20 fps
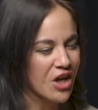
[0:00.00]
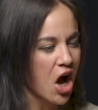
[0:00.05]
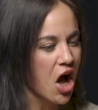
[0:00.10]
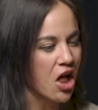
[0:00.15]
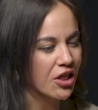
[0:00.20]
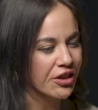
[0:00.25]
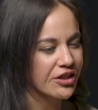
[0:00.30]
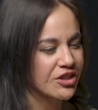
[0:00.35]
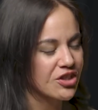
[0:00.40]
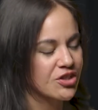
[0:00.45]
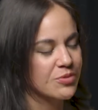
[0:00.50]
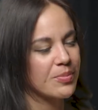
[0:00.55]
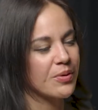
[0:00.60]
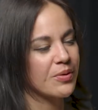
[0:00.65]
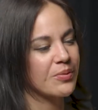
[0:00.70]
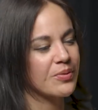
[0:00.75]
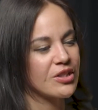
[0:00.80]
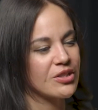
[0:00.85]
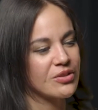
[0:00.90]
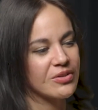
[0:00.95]
knowledge,
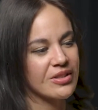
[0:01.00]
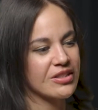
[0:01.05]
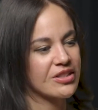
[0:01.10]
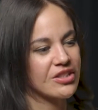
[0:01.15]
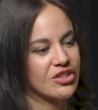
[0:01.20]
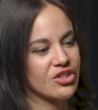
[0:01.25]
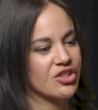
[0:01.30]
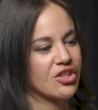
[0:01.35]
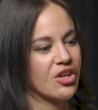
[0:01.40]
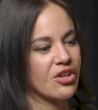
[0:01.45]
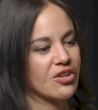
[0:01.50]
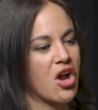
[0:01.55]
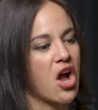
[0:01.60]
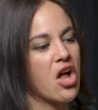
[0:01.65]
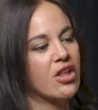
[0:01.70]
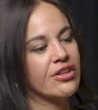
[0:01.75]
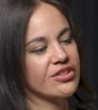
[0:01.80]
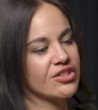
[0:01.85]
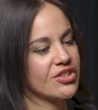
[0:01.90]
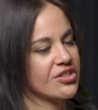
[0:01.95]
but when you get to share
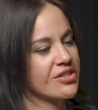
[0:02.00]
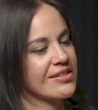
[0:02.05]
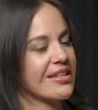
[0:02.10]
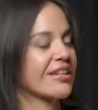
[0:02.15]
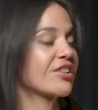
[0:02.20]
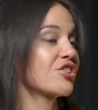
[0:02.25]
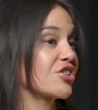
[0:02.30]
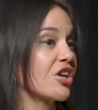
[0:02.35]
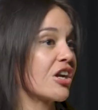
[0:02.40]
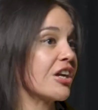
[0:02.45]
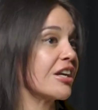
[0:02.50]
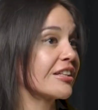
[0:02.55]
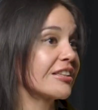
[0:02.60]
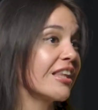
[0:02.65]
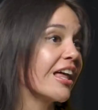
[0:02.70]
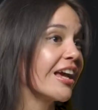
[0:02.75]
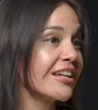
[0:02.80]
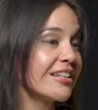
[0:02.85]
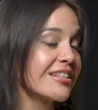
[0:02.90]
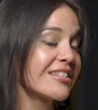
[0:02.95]
knowledge, it's like sharing
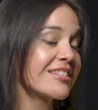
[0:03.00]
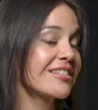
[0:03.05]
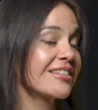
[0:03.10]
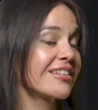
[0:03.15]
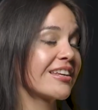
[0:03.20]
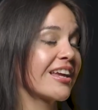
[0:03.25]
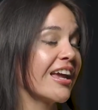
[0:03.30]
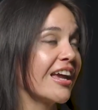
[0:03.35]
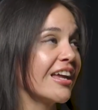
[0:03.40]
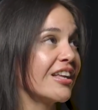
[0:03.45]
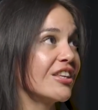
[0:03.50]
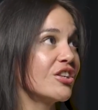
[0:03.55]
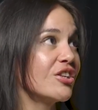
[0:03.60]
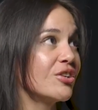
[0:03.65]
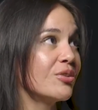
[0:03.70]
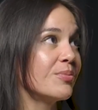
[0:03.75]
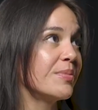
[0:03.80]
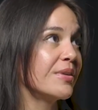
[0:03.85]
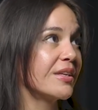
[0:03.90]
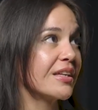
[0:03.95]
light, and
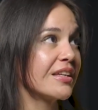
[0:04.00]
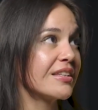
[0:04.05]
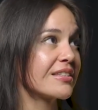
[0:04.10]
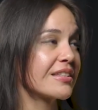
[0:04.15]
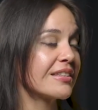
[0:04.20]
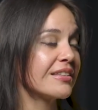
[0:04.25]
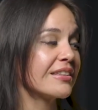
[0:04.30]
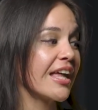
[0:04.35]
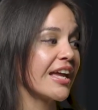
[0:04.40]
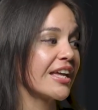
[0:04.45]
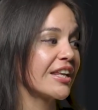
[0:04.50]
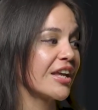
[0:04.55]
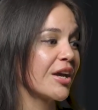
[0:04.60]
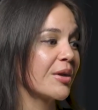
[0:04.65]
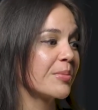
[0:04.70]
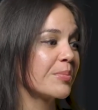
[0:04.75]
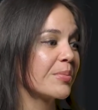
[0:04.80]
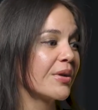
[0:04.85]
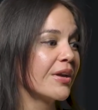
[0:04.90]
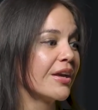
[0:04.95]
you begin to light
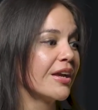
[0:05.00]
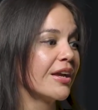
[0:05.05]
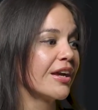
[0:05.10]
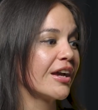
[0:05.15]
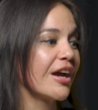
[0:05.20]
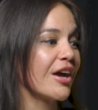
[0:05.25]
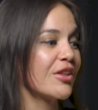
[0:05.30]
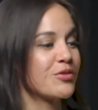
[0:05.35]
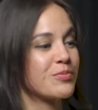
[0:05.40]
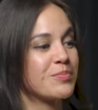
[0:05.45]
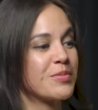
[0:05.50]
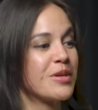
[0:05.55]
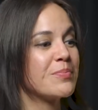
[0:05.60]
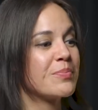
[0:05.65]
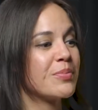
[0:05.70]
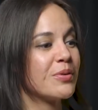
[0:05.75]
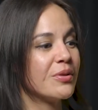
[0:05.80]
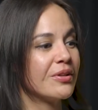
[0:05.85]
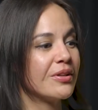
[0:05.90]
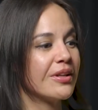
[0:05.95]
up other
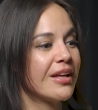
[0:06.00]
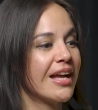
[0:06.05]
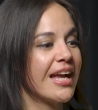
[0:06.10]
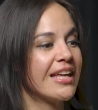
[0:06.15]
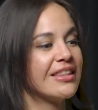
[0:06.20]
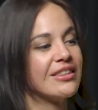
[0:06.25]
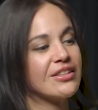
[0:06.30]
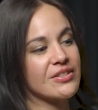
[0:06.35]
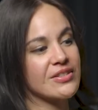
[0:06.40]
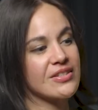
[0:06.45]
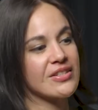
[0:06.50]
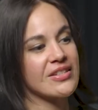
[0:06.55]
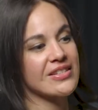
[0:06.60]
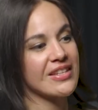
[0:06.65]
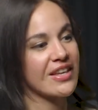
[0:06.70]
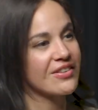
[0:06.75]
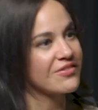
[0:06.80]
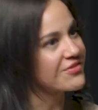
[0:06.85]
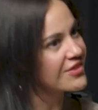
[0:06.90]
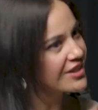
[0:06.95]
people. And there's this
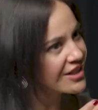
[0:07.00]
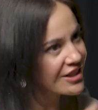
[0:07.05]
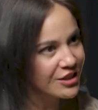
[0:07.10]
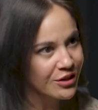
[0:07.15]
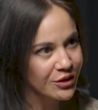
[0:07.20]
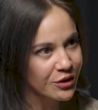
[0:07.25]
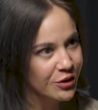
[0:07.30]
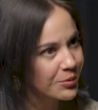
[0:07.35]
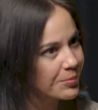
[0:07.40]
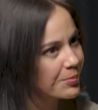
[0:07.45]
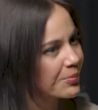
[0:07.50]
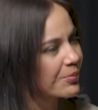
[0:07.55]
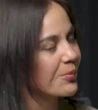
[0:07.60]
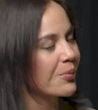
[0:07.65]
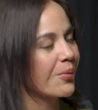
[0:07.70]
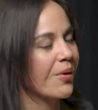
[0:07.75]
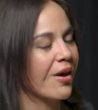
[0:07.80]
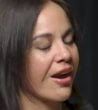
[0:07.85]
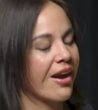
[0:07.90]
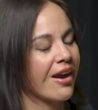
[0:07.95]
infinity loop
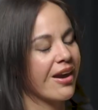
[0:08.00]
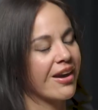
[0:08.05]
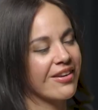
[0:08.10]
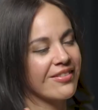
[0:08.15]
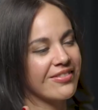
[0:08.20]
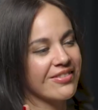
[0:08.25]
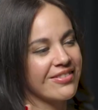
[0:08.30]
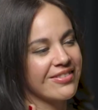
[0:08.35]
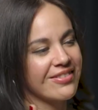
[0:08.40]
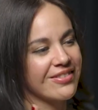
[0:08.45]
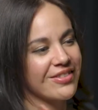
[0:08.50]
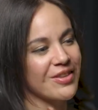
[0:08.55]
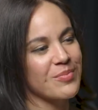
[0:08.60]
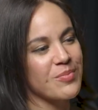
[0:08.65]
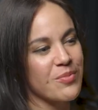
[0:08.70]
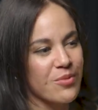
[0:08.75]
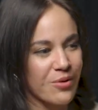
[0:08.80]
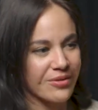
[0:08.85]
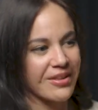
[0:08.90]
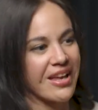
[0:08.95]
where the
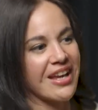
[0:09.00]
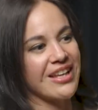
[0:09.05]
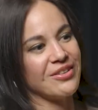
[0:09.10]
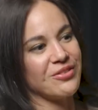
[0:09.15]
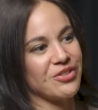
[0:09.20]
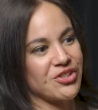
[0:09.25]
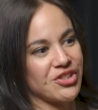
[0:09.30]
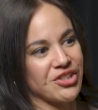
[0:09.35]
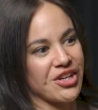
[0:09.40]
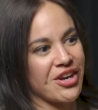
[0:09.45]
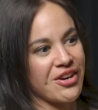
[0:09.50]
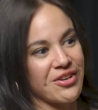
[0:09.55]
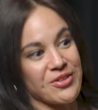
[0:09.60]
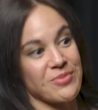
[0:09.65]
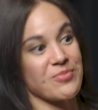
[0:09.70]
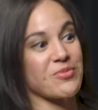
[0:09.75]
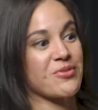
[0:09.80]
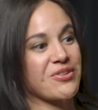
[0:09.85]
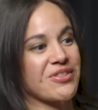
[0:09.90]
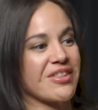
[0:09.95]
more light you share,
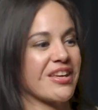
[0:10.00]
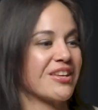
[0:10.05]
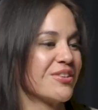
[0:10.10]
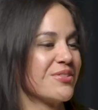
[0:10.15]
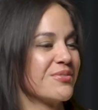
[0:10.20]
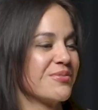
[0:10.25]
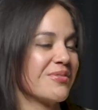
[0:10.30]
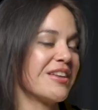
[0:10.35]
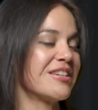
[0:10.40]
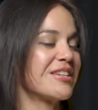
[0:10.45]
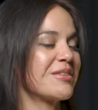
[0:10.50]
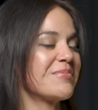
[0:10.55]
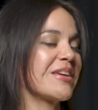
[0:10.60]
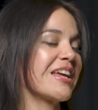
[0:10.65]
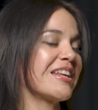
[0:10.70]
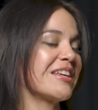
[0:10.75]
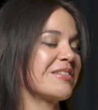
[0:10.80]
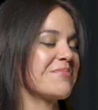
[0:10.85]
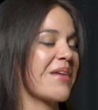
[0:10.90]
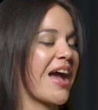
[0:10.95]
the more that you end up
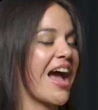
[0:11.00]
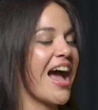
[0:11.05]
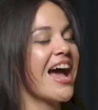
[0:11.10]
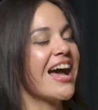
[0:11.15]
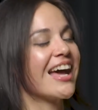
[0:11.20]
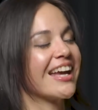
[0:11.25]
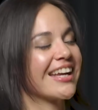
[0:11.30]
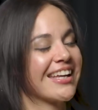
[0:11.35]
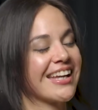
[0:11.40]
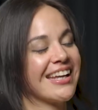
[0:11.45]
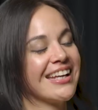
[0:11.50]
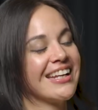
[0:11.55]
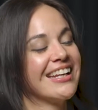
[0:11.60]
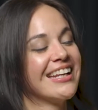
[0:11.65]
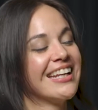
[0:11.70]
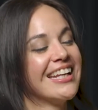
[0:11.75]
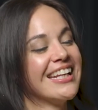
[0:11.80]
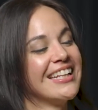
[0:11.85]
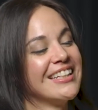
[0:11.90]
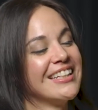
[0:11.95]
getting back. And